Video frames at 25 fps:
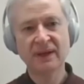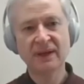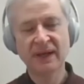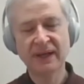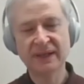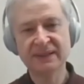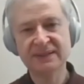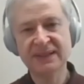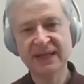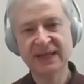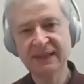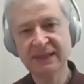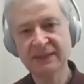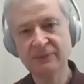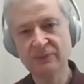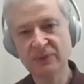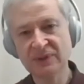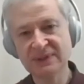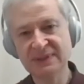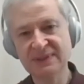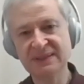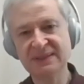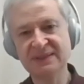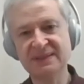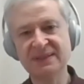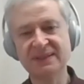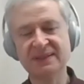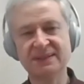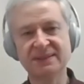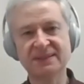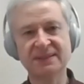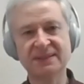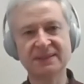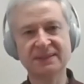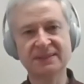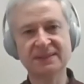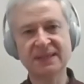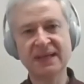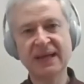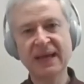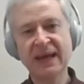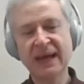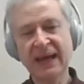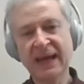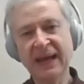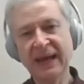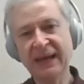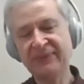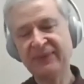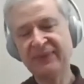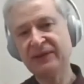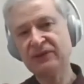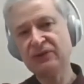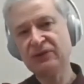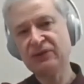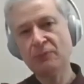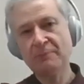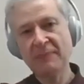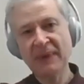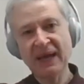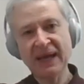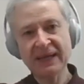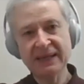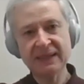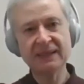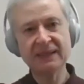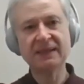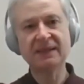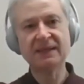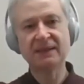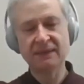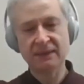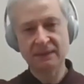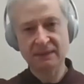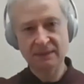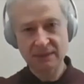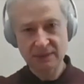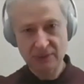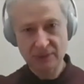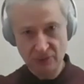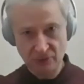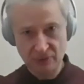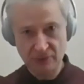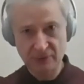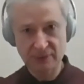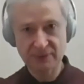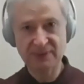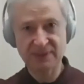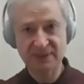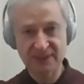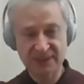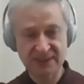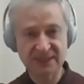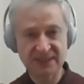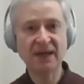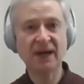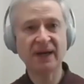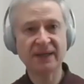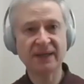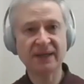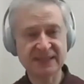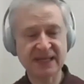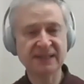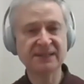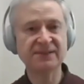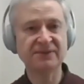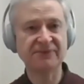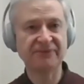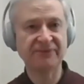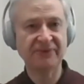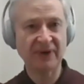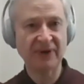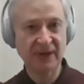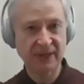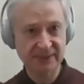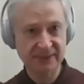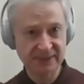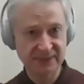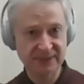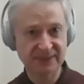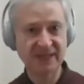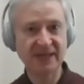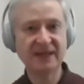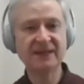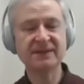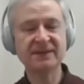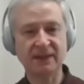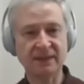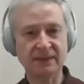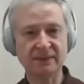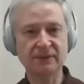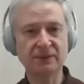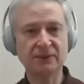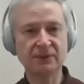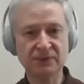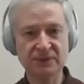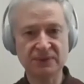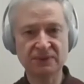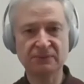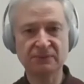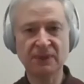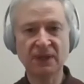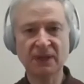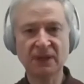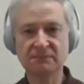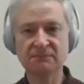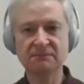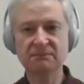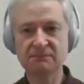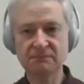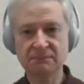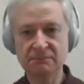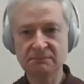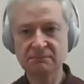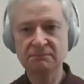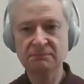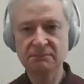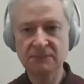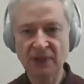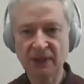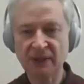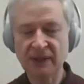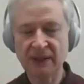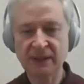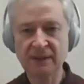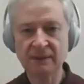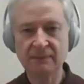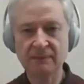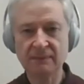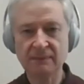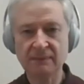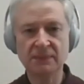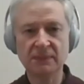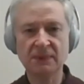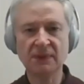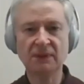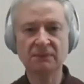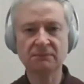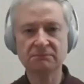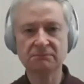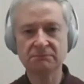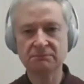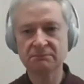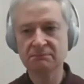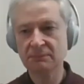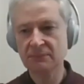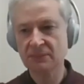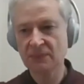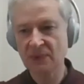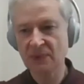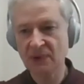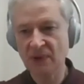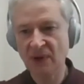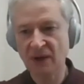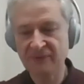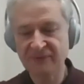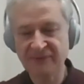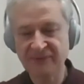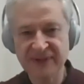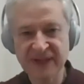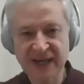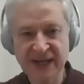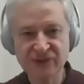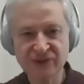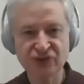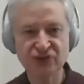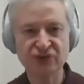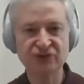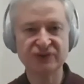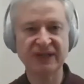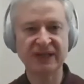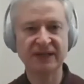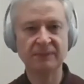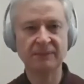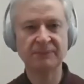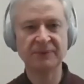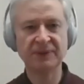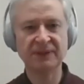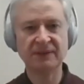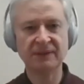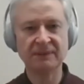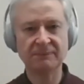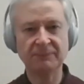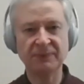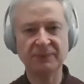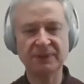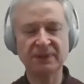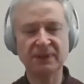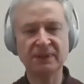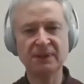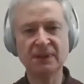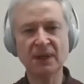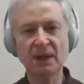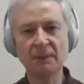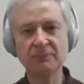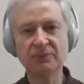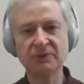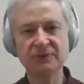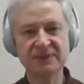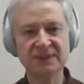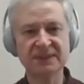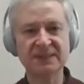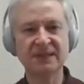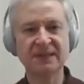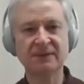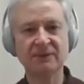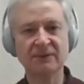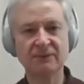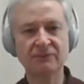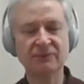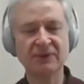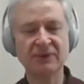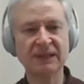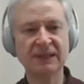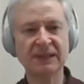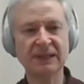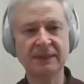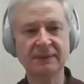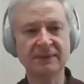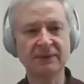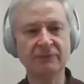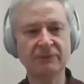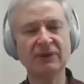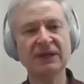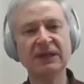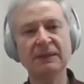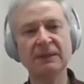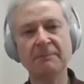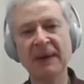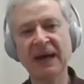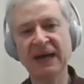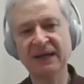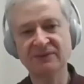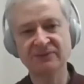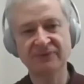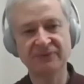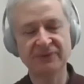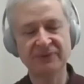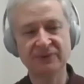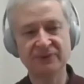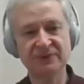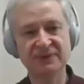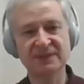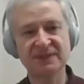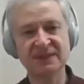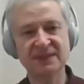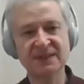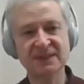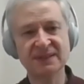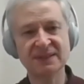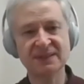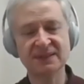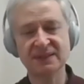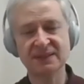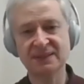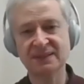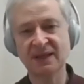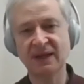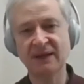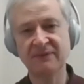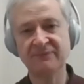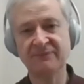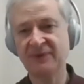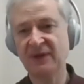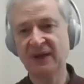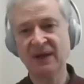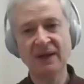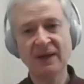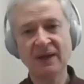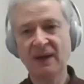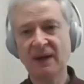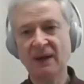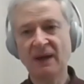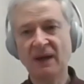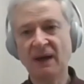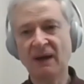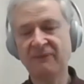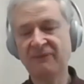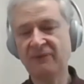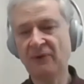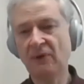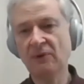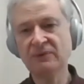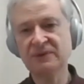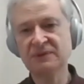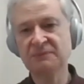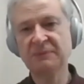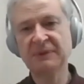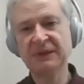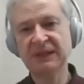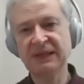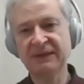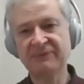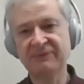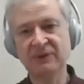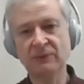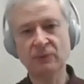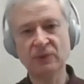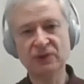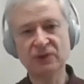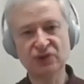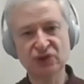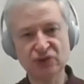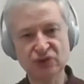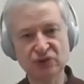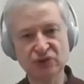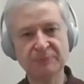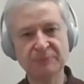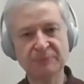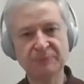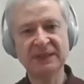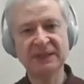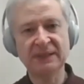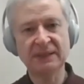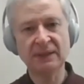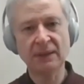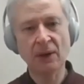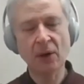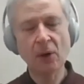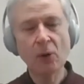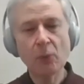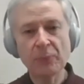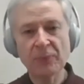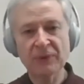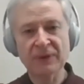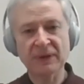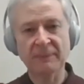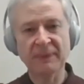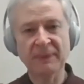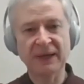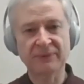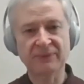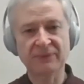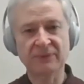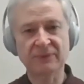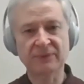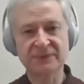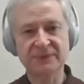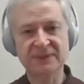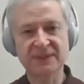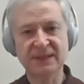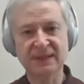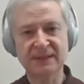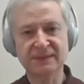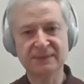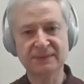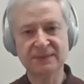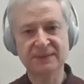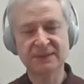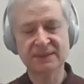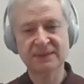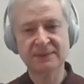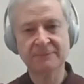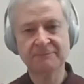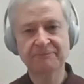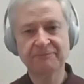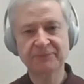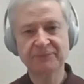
exactly what statistics, and that you make your de-identified data, you know, so not, not any, not confidential data, but the, but the numbers that are really, that really matter for your statistics. I've, I've always believed that we should be open about those things.